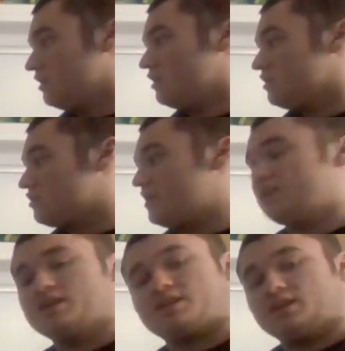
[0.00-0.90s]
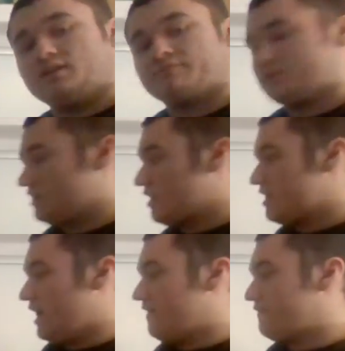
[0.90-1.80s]
So as you can see, it says
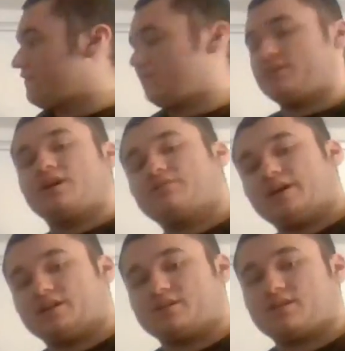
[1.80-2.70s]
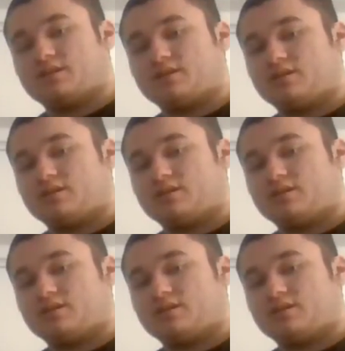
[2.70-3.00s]
f of x,